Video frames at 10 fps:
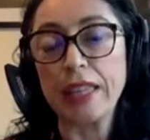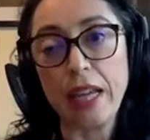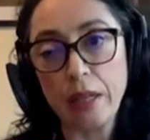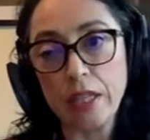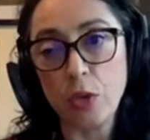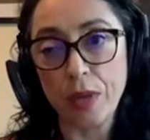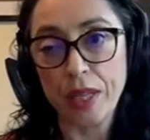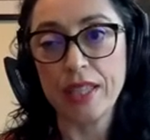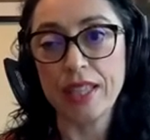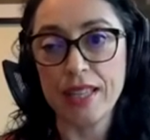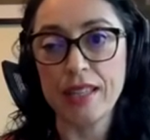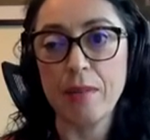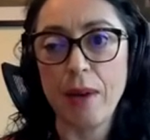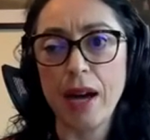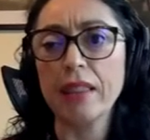and then the Soprintendenza
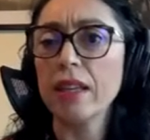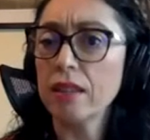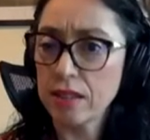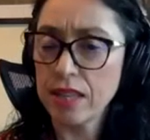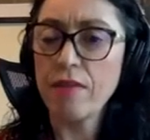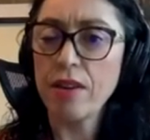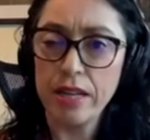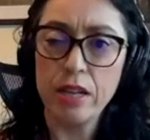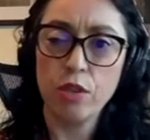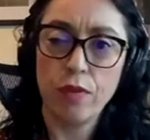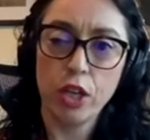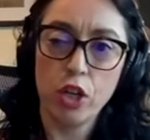del Mare did several years of